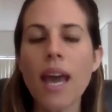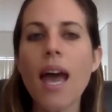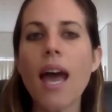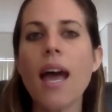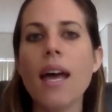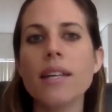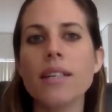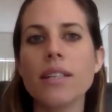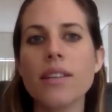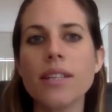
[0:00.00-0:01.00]

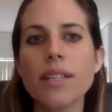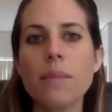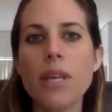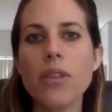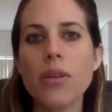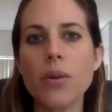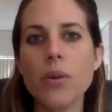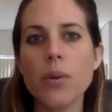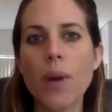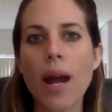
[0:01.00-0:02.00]
and this can be
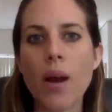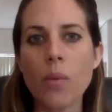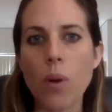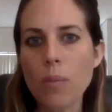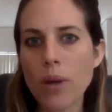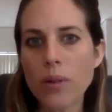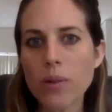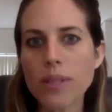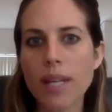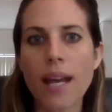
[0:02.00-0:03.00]
through our role
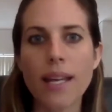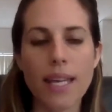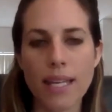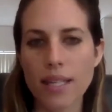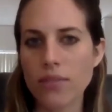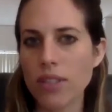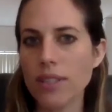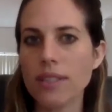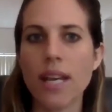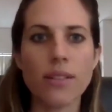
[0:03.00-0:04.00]
models, our
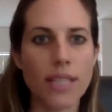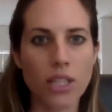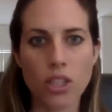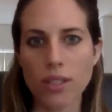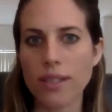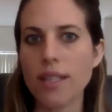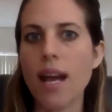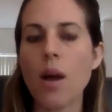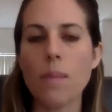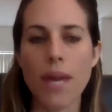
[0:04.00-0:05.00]
caregivers, our teachers,
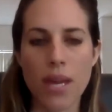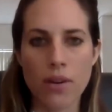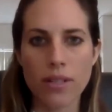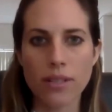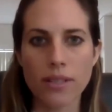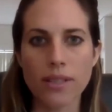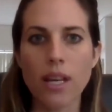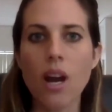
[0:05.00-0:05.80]
our parents,